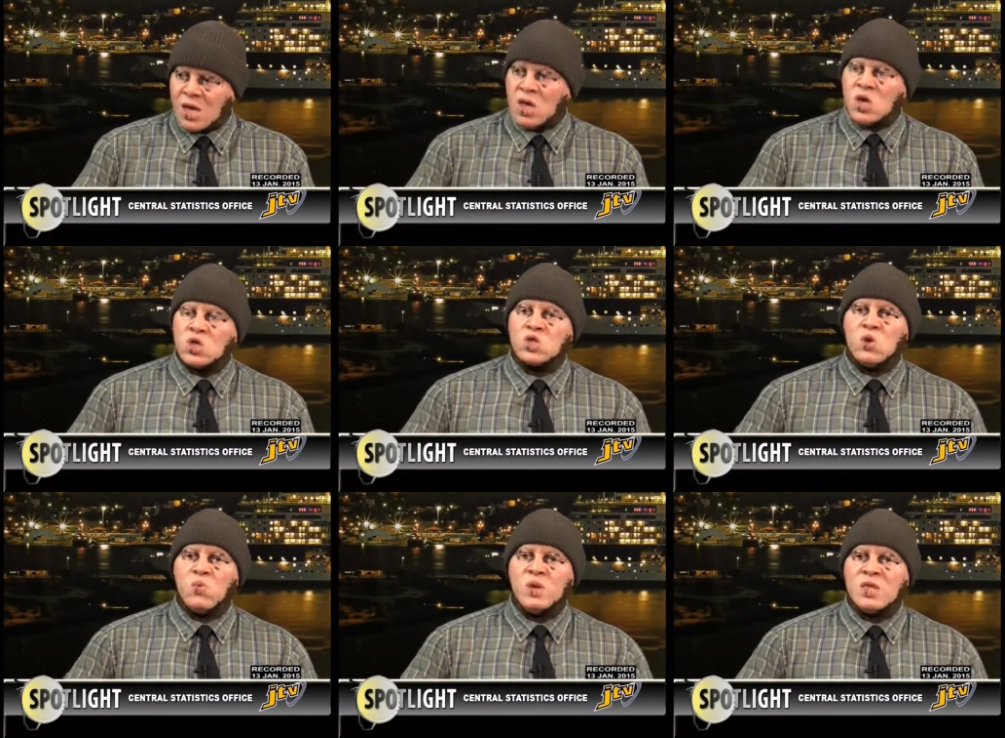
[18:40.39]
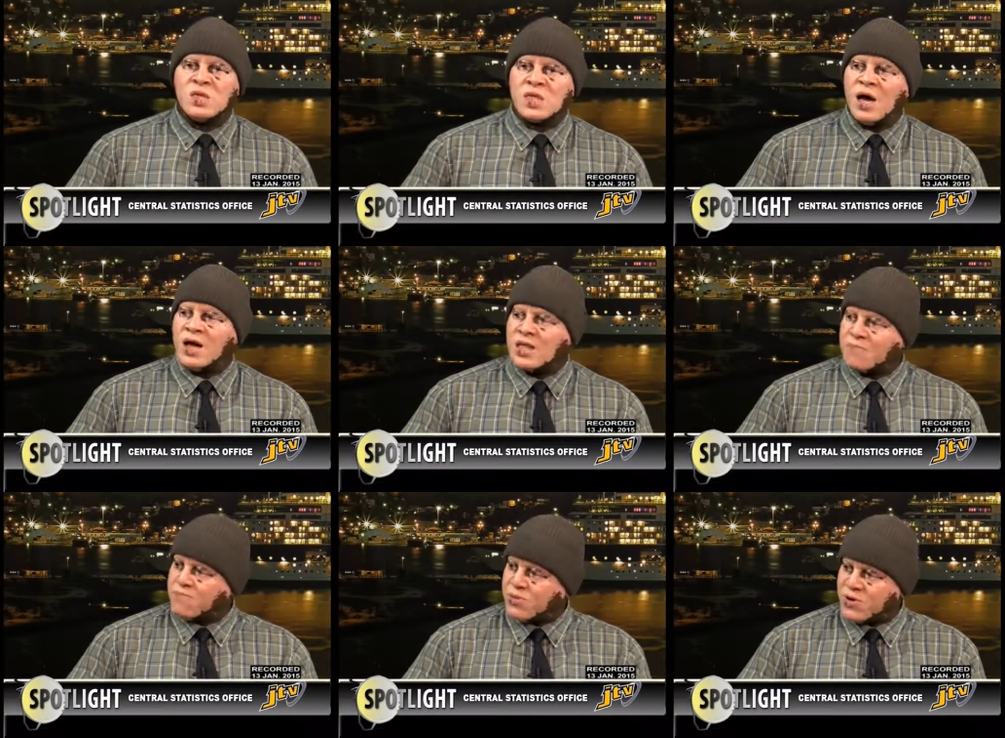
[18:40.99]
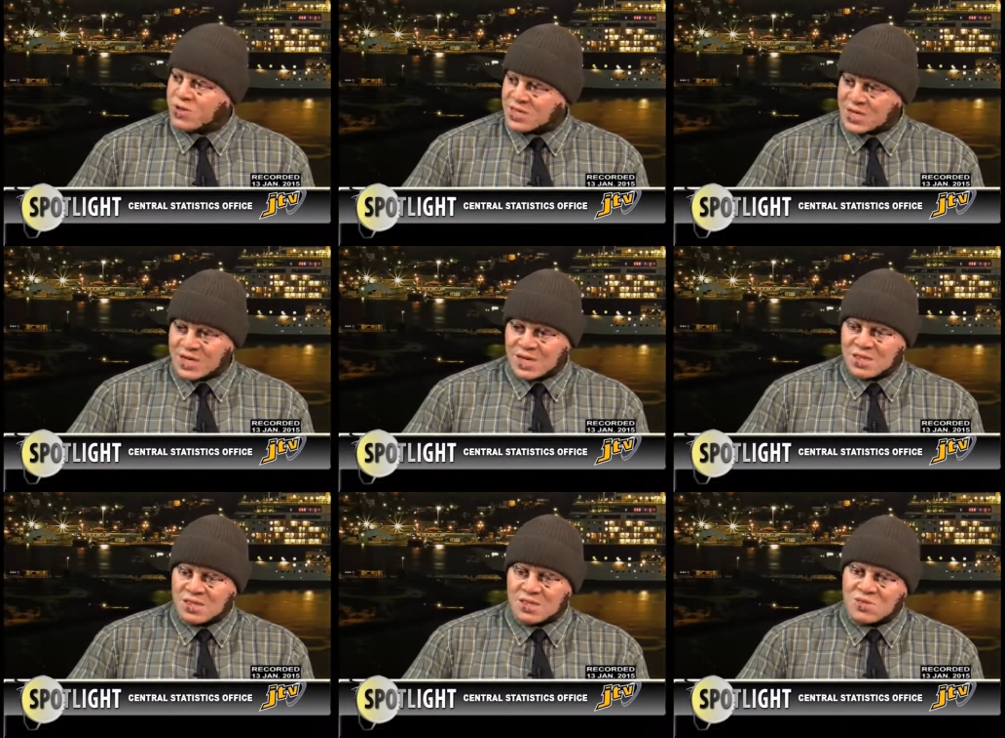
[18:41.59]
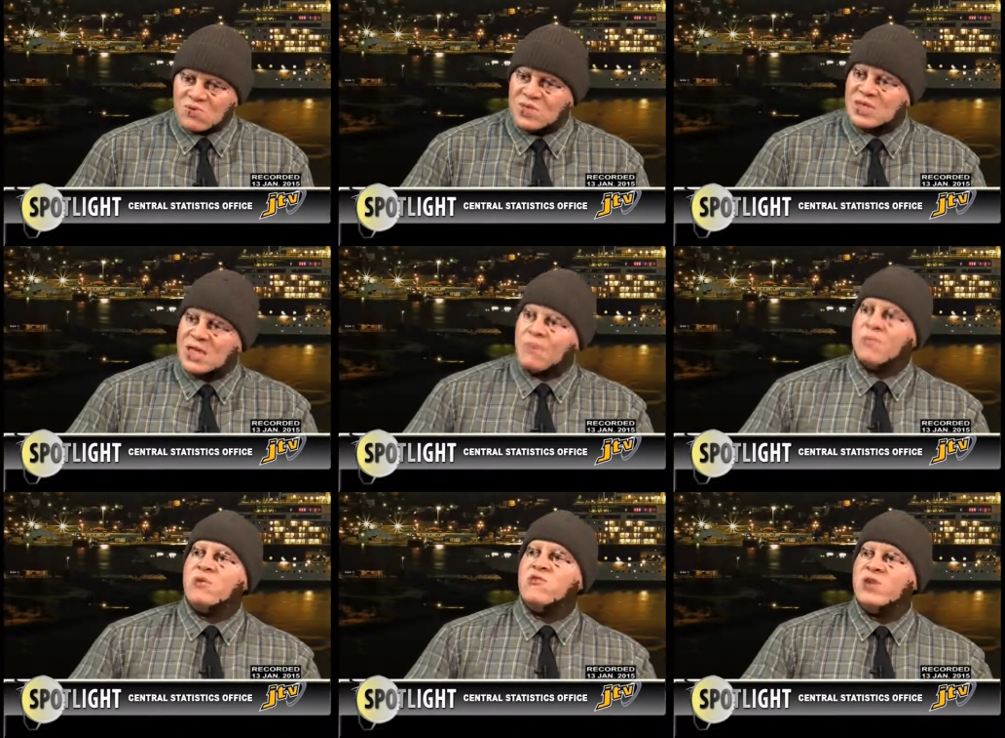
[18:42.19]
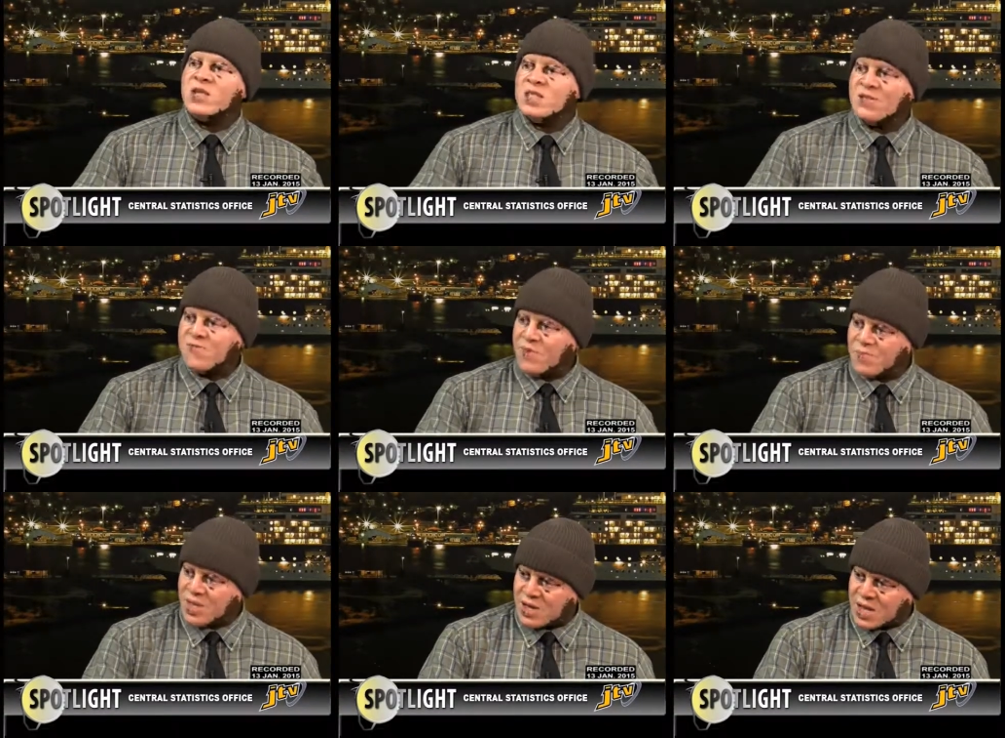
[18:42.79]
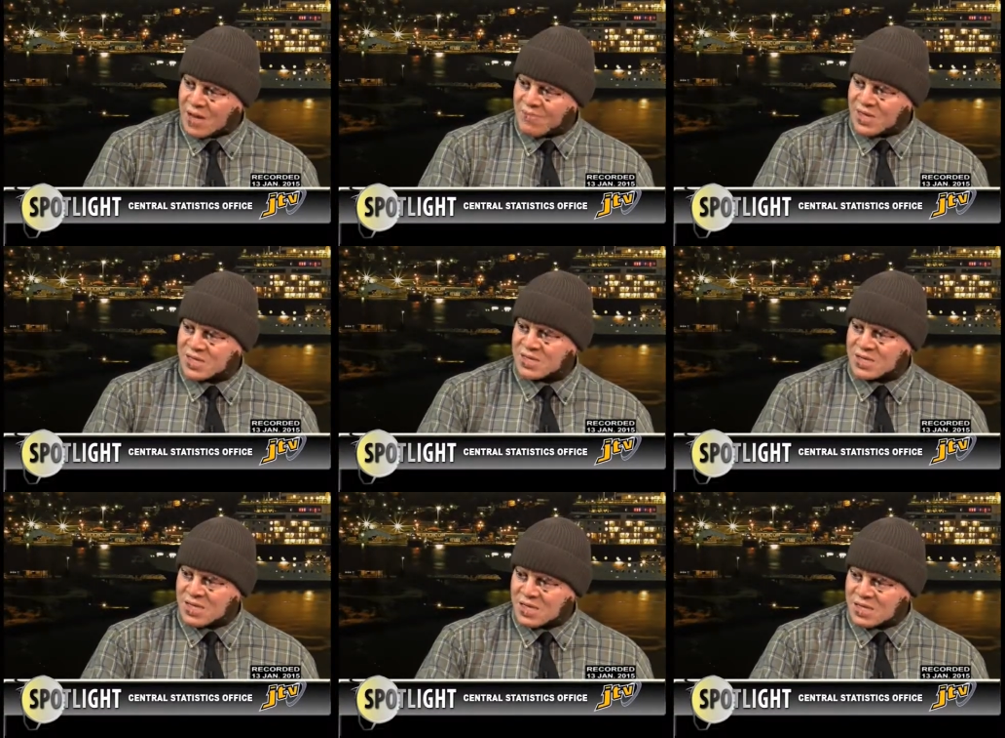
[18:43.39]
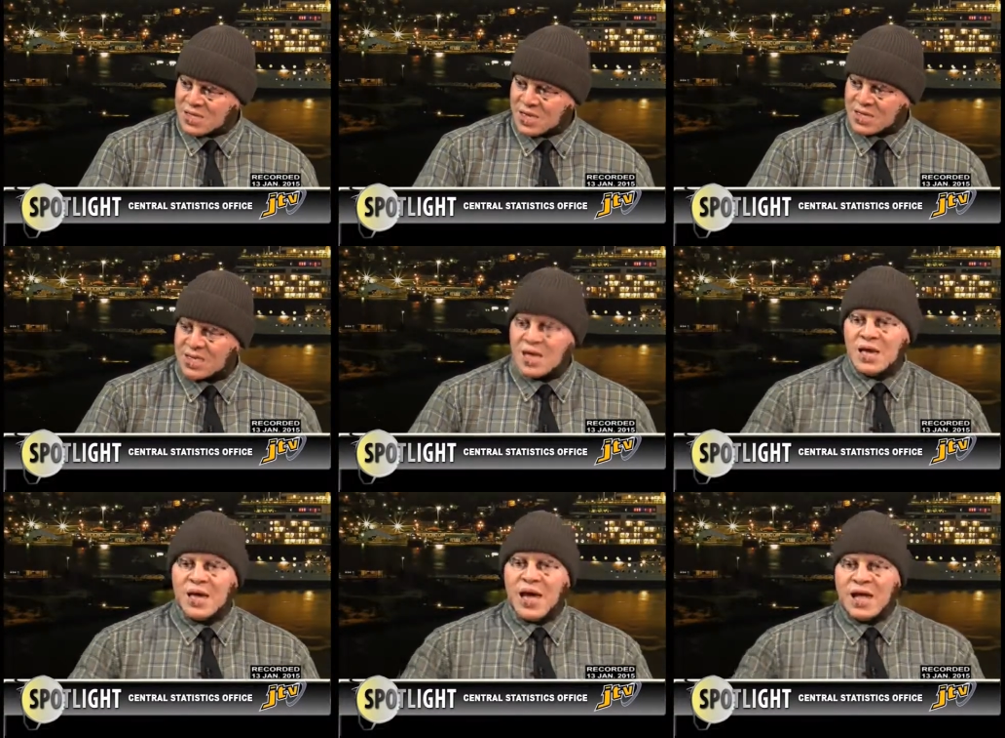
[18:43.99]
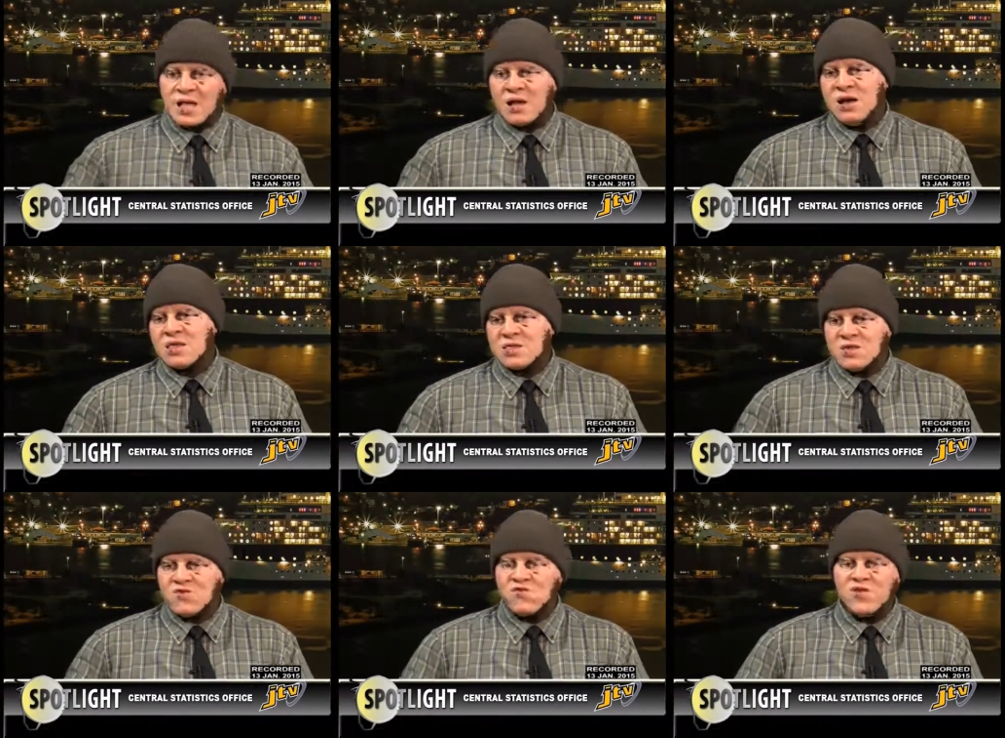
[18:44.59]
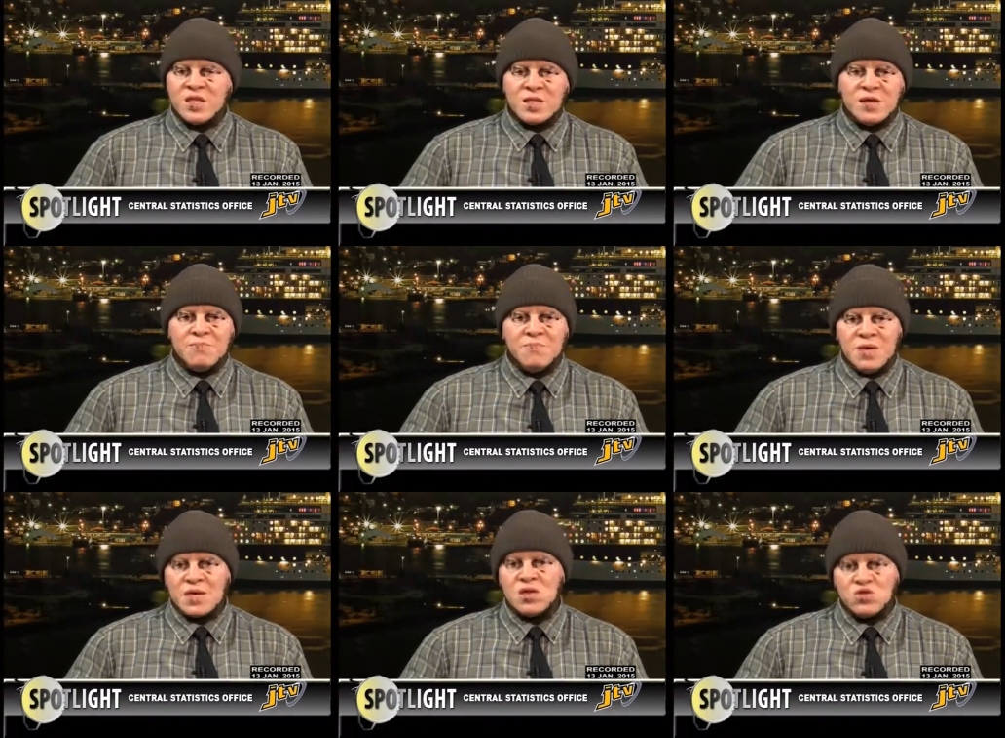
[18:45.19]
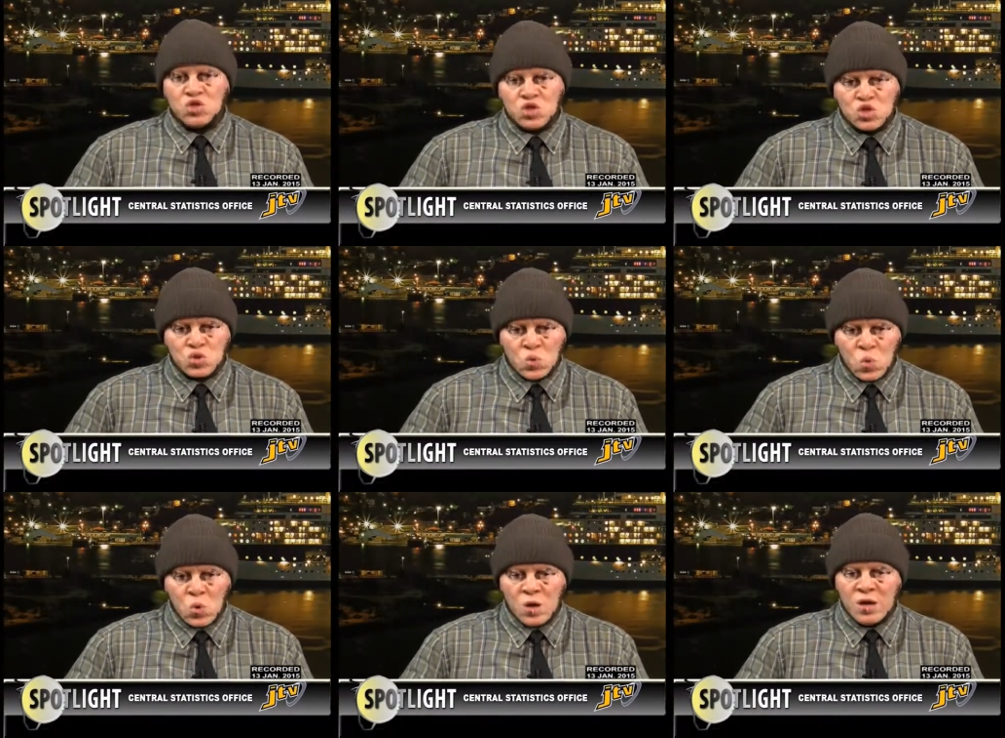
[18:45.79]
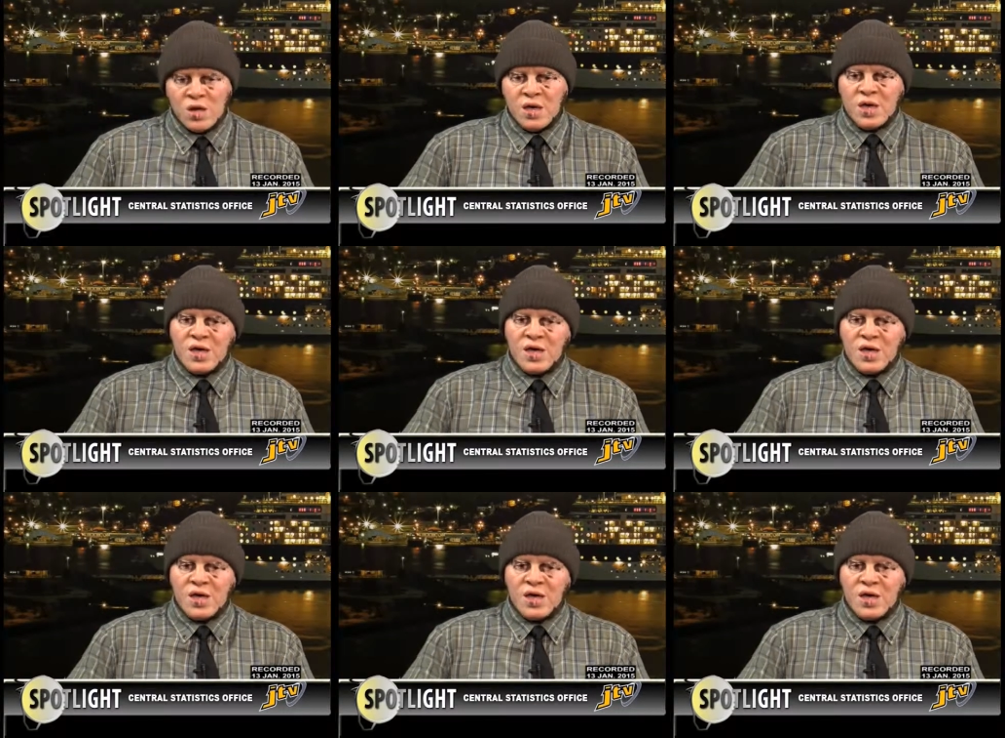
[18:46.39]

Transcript: So we thought it pertinent to separate it from the economic statistics and concentrate on making sure